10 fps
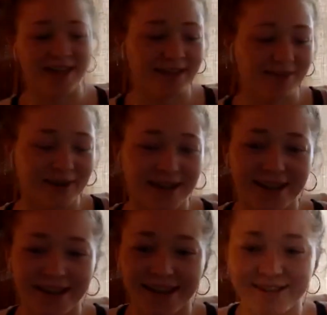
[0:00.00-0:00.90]
that we
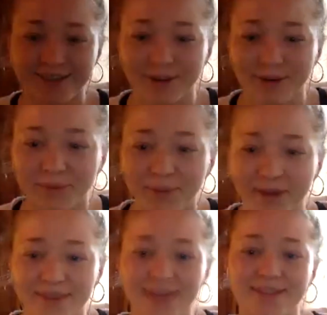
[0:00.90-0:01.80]
can get to, but
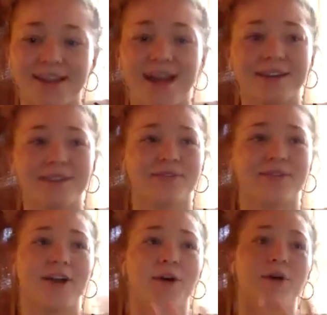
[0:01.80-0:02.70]
that's kind of the
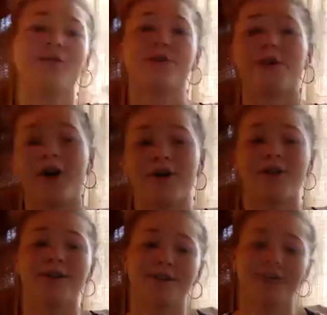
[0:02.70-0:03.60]
overall
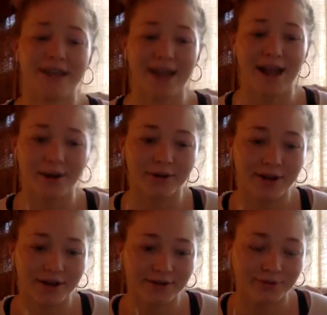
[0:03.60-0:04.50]
layout
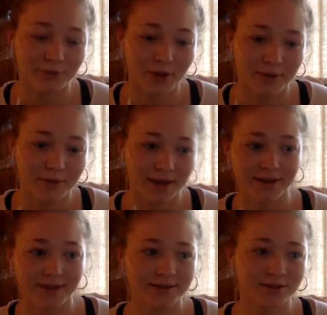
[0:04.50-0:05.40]
of what my
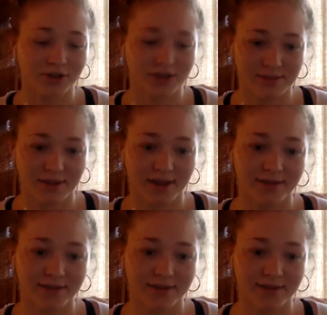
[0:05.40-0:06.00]
journey's been.